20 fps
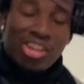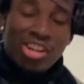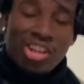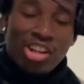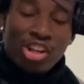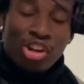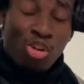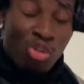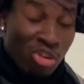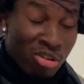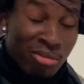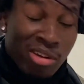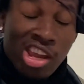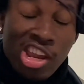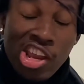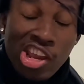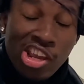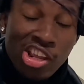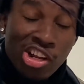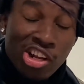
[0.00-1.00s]

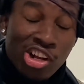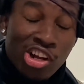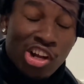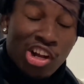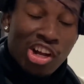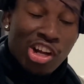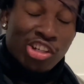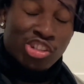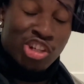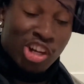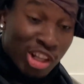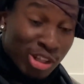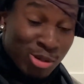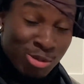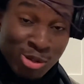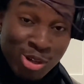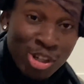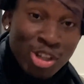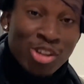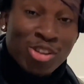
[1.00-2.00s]
gourmet chocolate chip
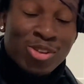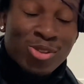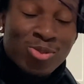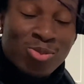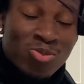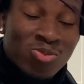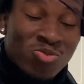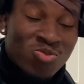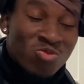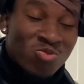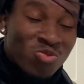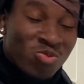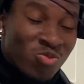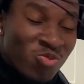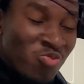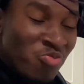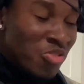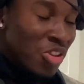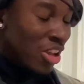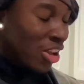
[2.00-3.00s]
cookies.
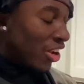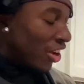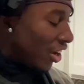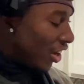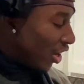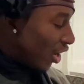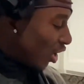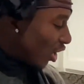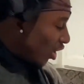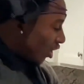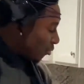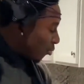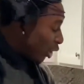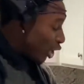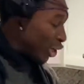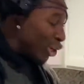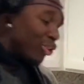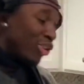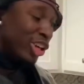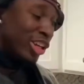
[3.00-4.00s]
My
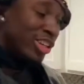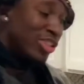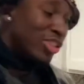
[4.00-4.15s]
ingredients